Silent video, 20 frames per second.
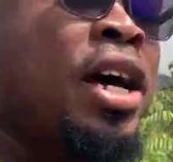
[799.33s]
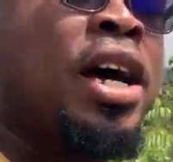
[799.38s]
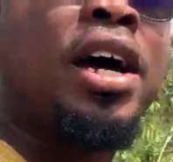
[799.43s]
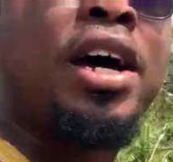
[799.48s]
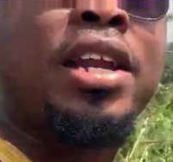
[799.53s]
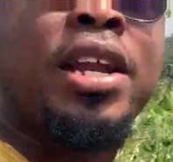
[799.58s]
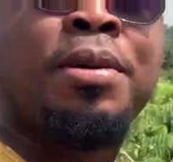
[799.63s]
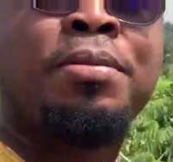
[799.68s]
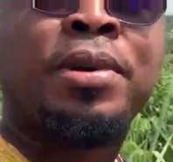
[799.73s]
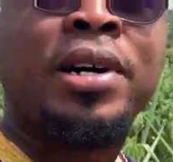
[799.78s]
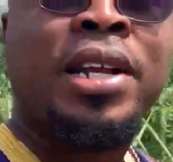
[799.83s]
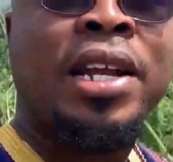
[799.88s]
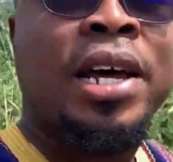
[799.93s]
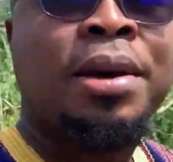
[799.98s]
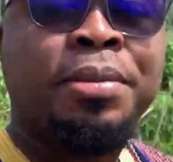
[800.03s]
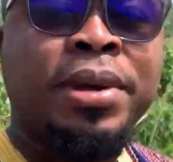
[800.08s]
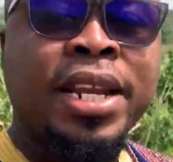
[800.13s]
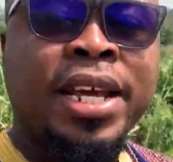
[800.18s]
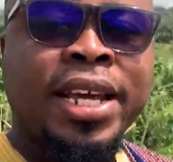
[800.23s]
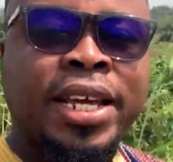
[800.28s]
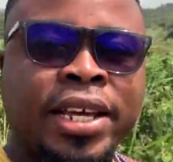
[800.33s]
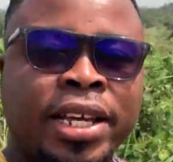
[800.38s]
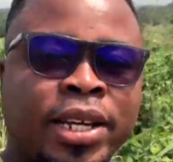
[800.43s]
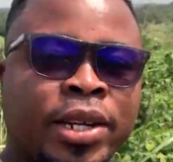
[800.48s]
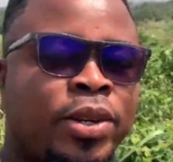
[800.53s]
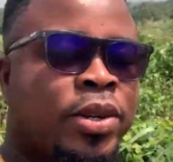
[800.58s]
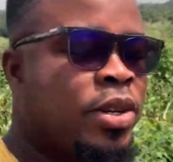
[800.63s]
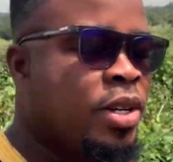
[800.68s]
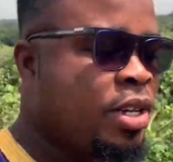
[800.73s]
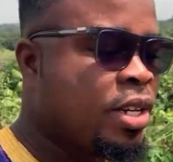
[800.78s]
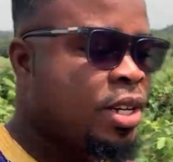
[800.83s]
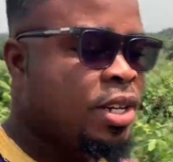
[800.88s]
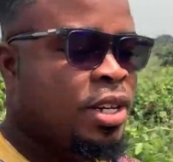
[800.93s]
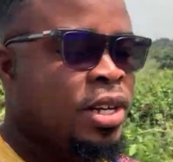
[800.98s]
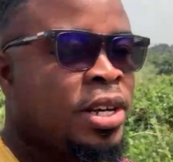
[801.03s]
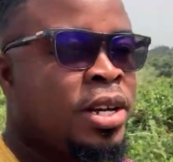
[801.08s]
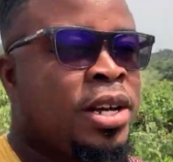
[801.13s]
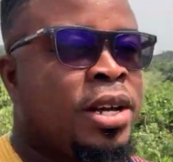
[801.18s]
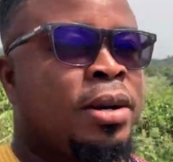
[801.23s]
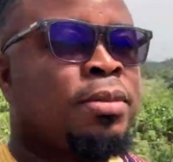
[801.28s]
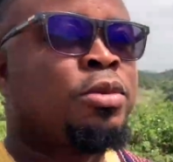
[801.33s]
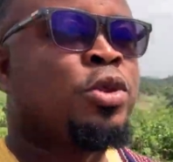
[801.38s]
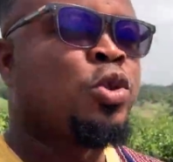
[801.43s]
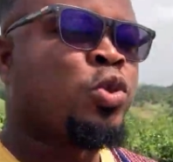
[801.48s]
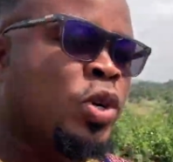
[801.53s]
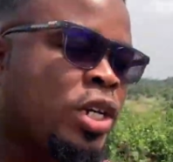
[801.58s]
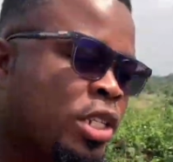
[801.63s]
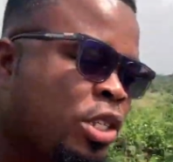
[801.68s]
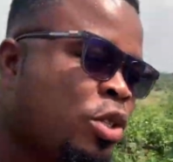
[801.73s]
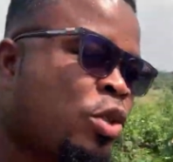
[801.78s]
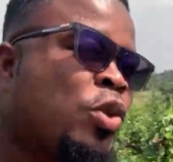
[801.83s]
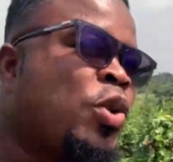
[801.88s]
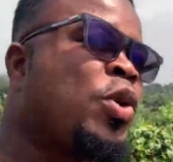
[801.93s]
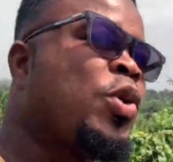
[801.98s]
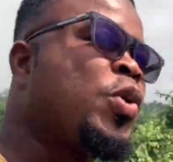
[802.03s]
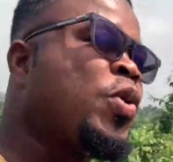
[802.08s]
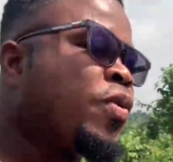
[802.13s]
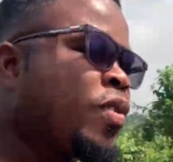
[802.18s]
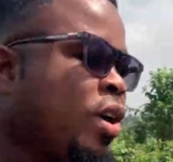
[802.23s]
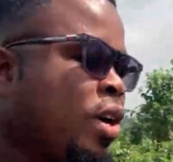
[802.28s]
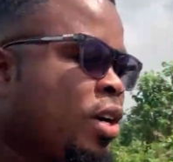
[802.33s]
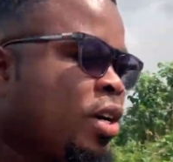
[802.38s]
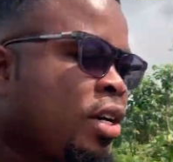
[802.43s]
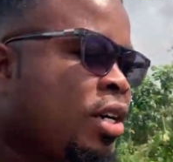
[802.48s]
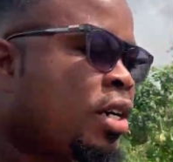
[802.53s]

And I'm climbing a hill. I'm sweating all over.